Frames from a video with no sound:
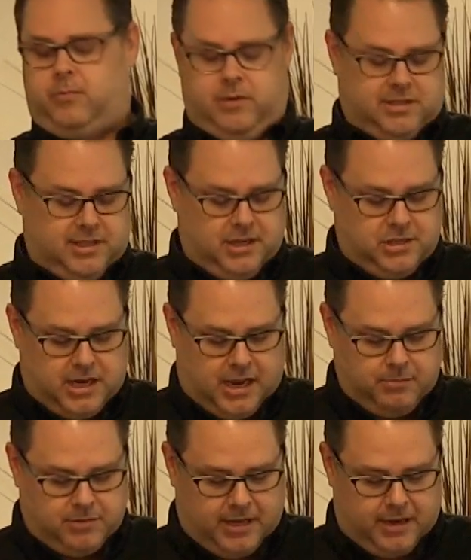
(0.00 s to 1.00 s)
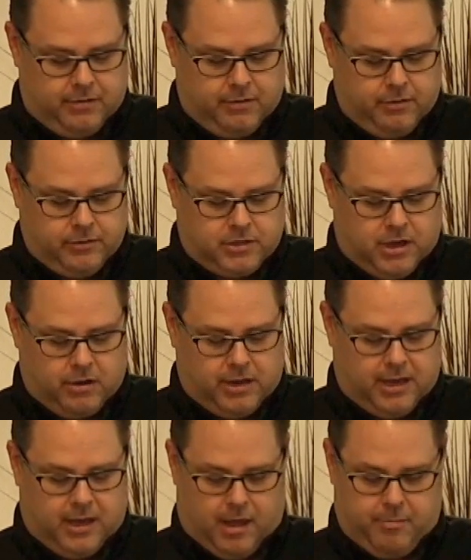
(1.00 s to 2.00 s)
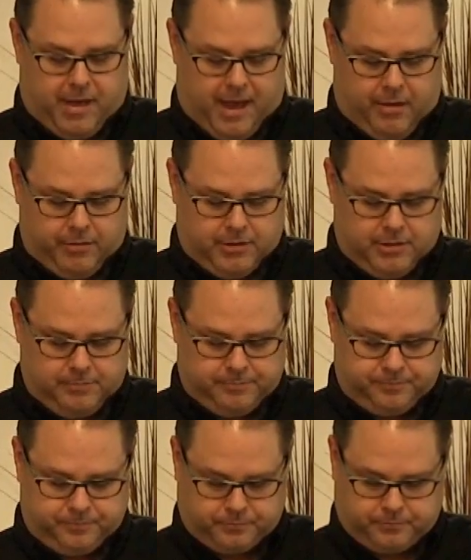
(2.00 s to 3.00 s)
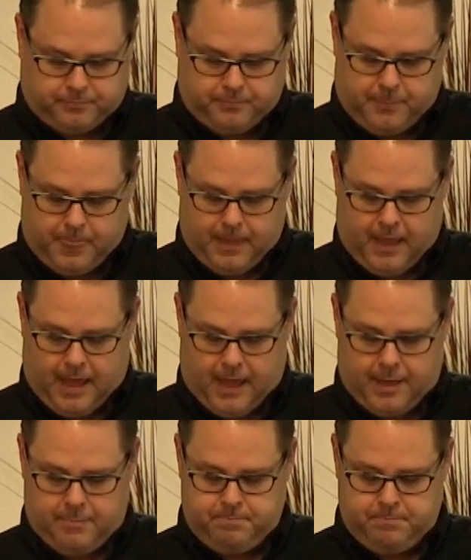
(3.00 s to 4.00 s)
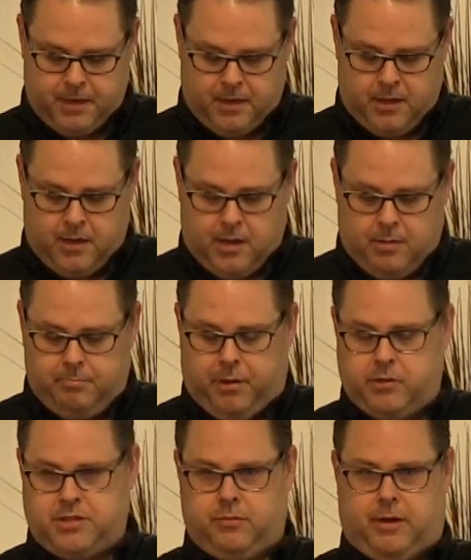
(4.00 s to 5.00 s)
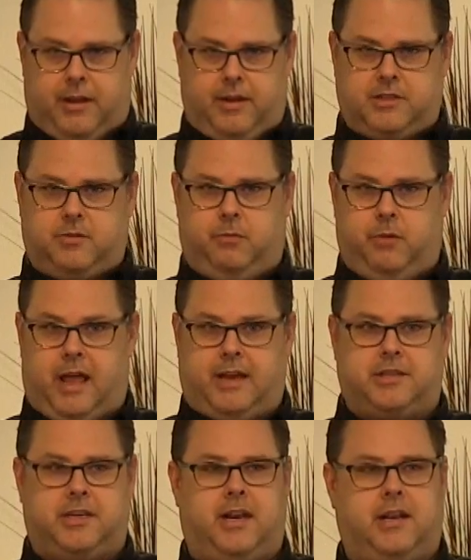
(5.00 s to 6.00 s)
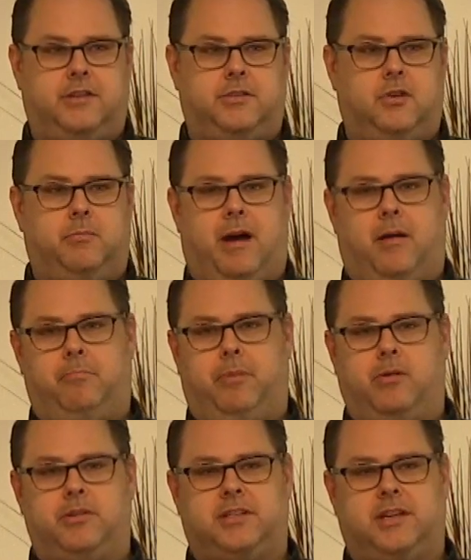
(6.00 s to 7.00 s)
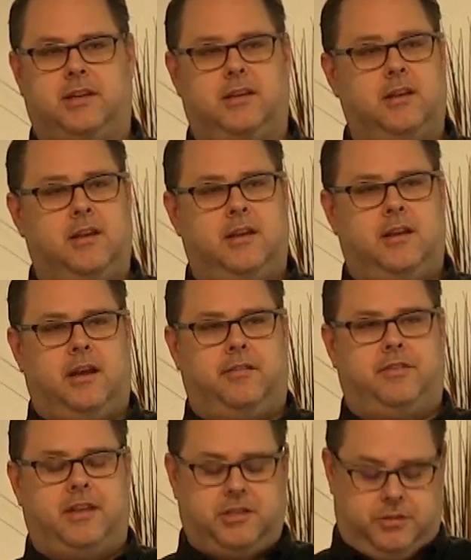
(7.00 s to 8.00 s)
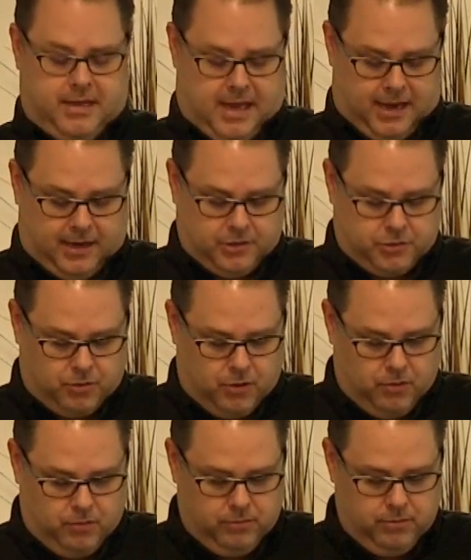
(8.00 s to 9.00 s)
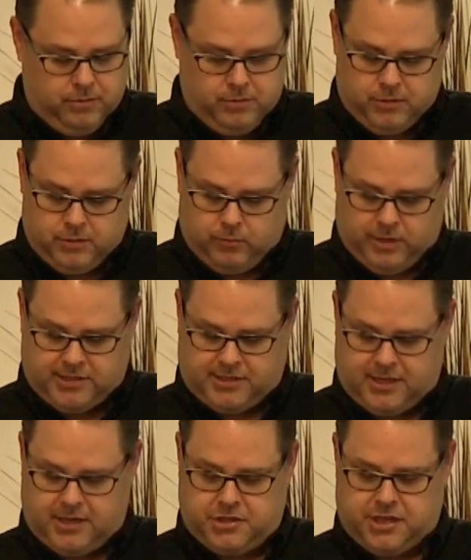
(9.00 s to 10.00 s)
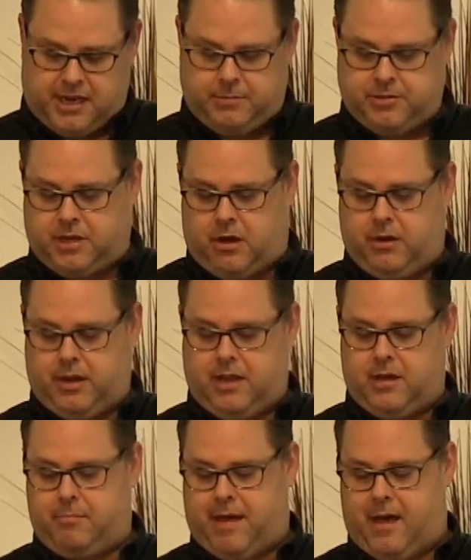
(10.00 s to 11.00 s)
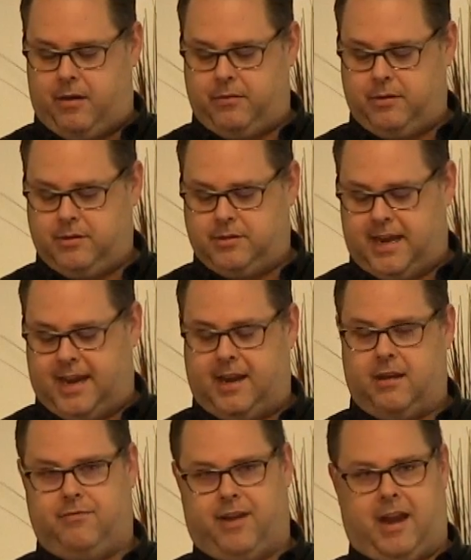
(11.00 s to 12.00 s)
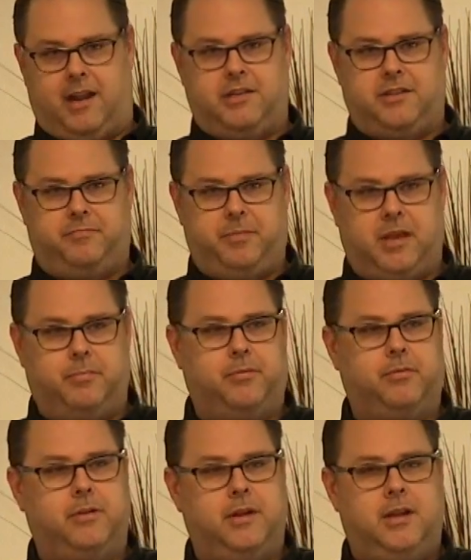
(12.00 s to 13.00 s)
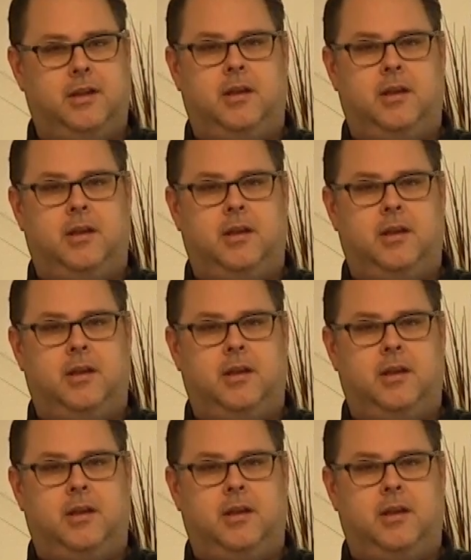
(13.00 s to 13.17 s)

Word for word: We see James later on talking about um, boasting. Now, this one we'll actually get into about boasting of things you can't control, we see James talking about taking advantage of people.